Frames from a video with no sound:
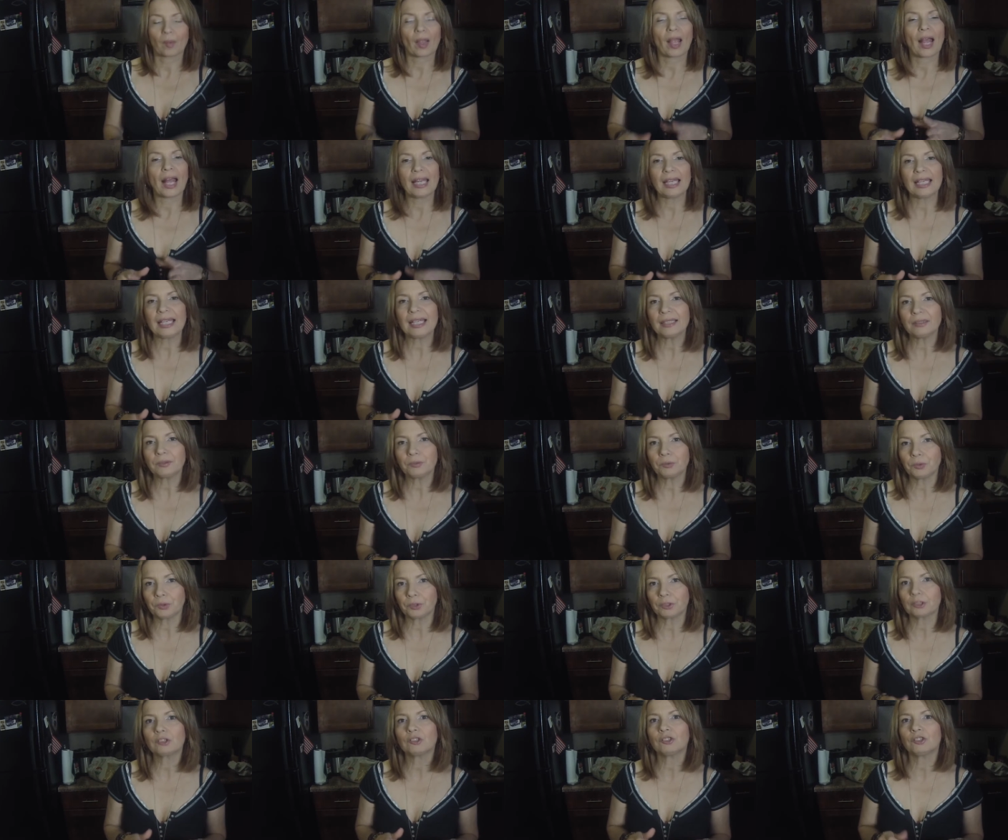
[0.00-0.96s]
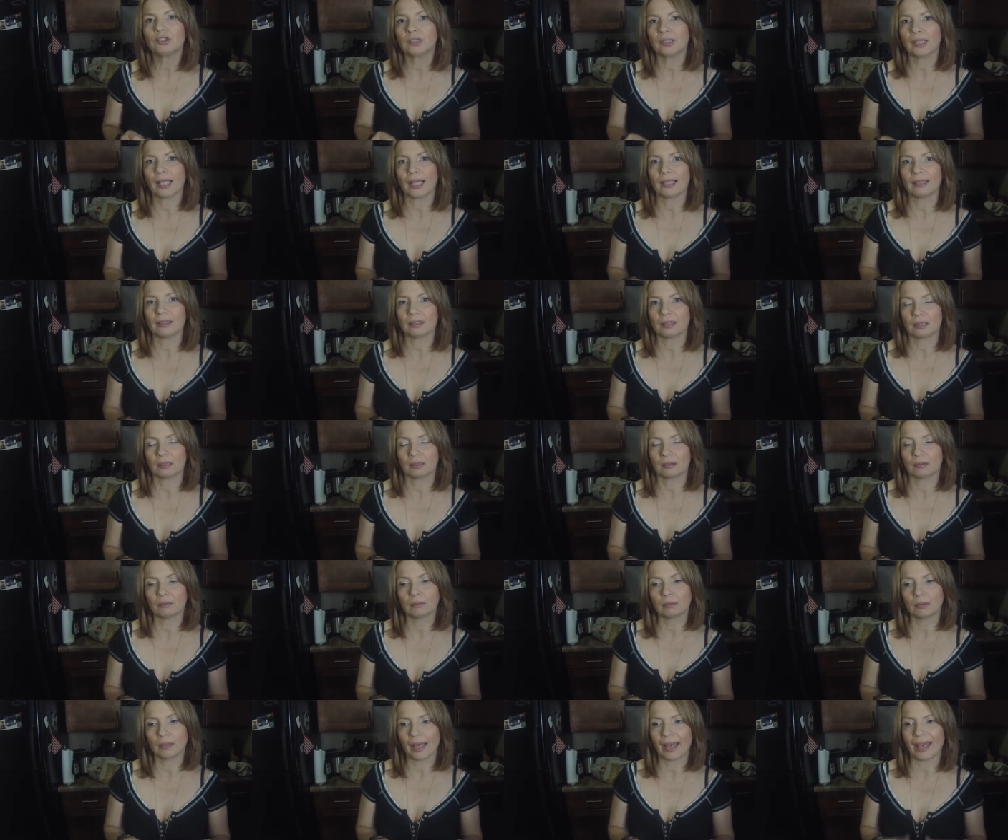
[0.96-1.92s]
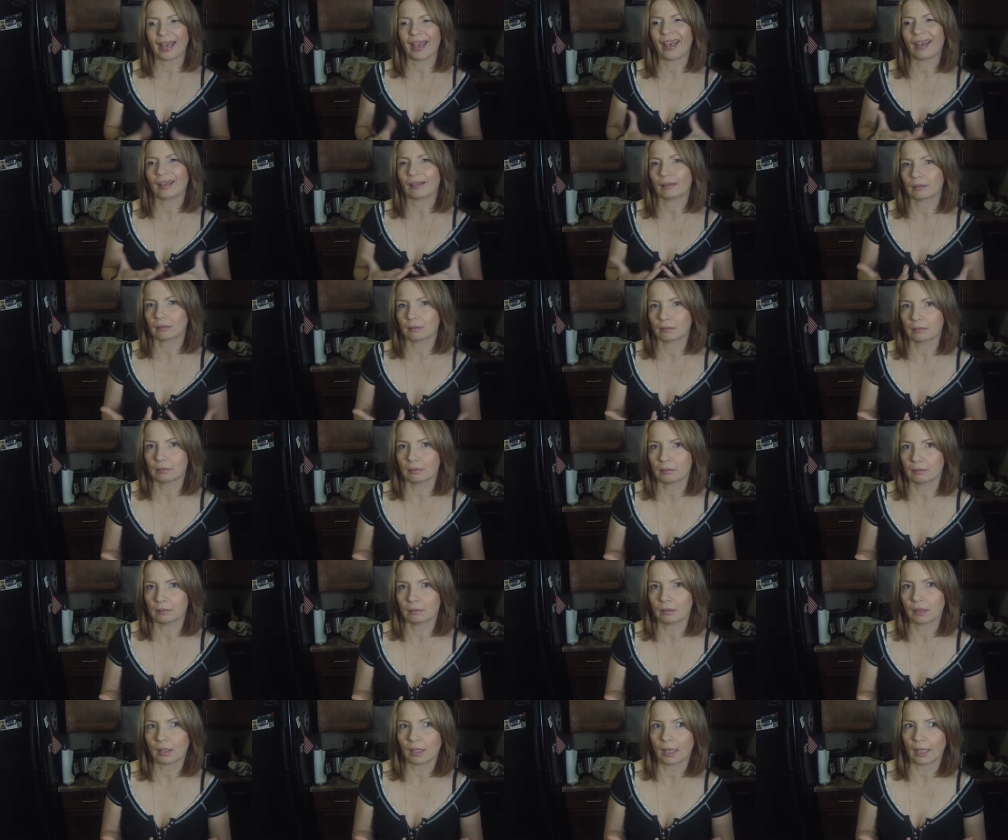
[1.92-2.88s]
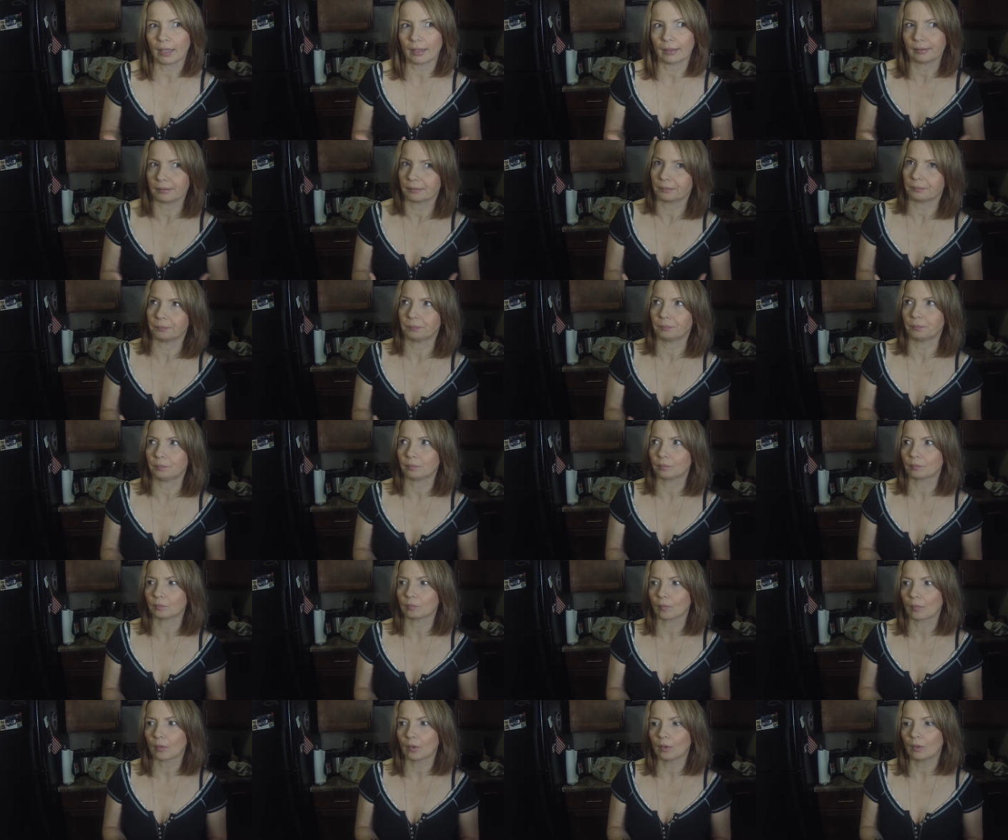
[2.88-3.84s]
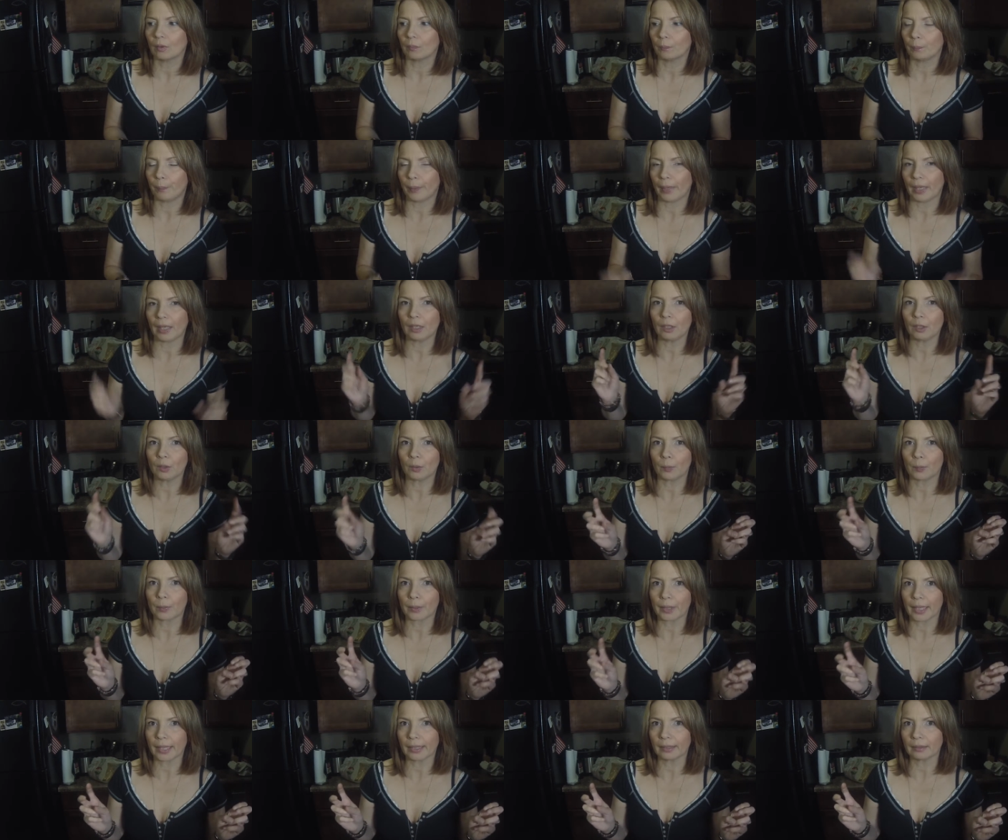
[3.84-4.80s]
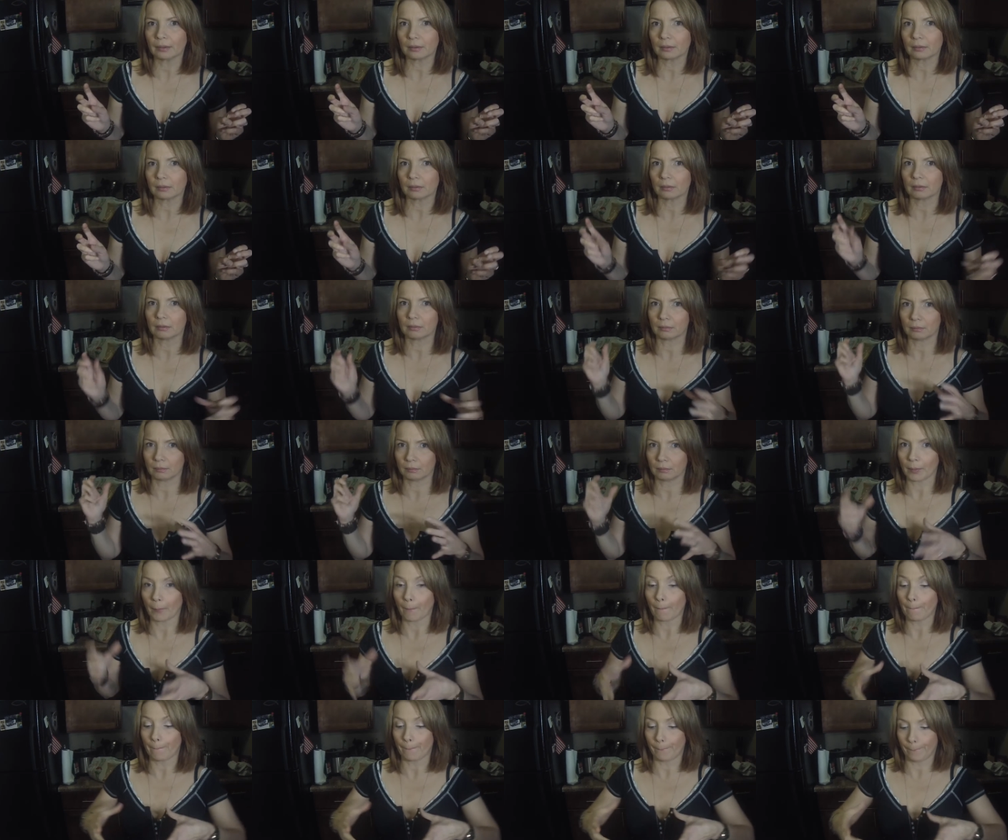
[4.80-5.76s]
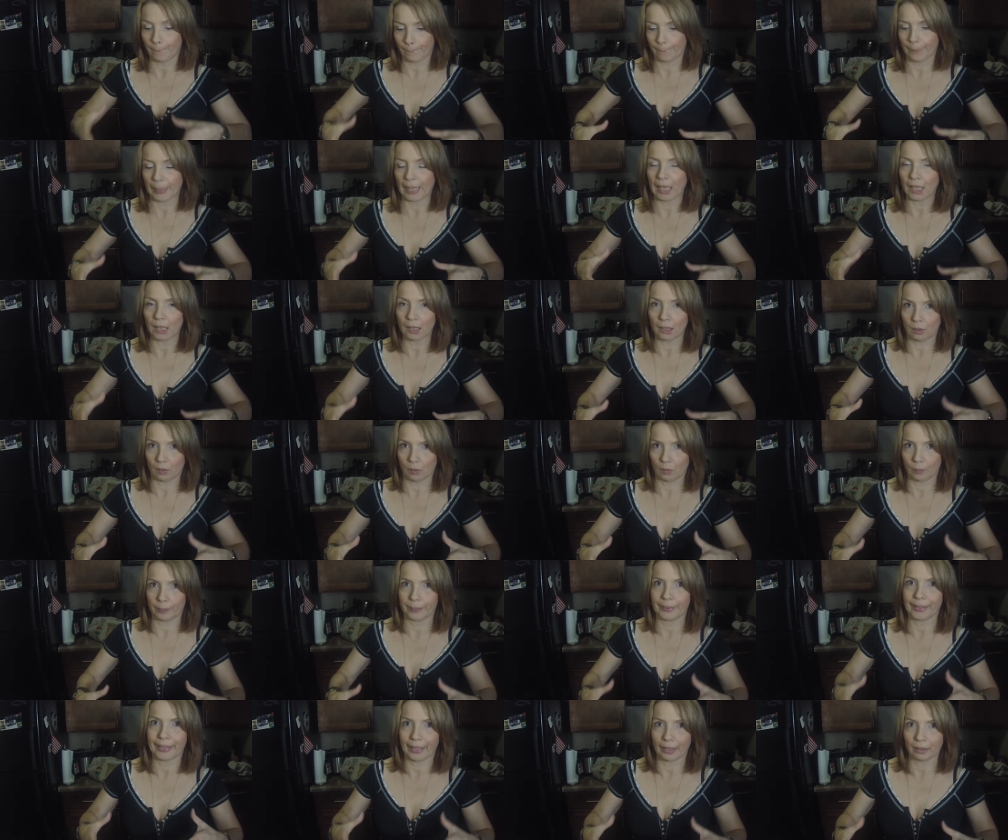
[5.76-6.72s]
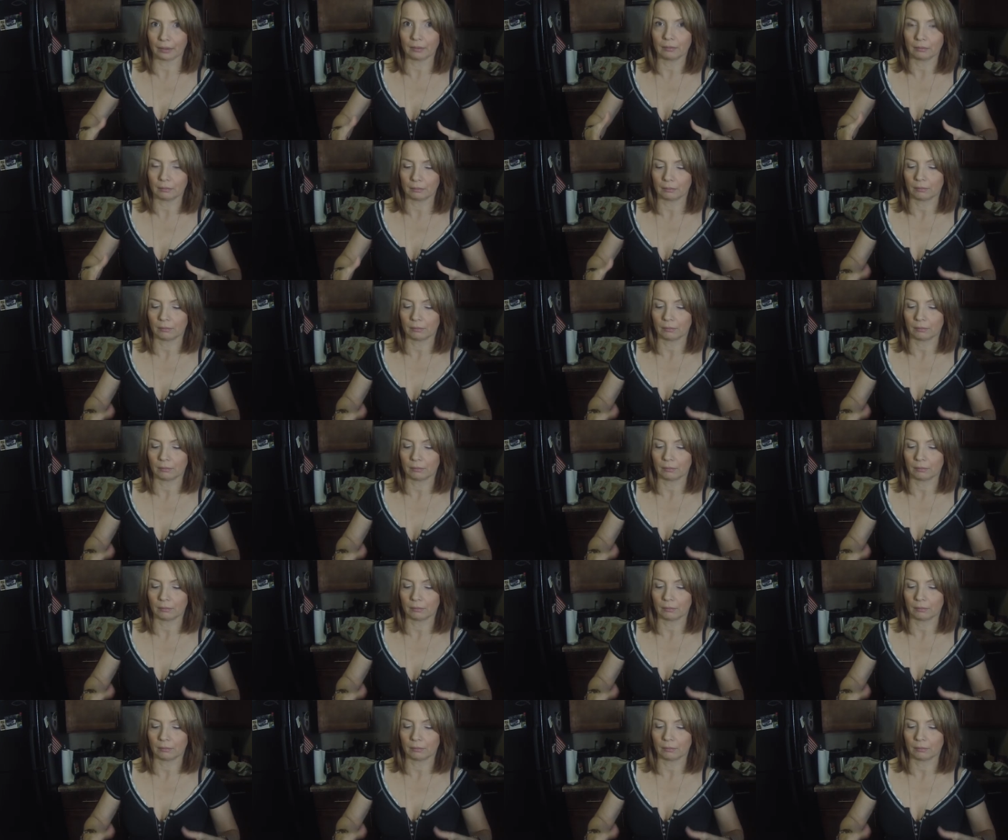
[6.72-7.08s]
at least you don't taste eggs like paleo bread, the paleo brand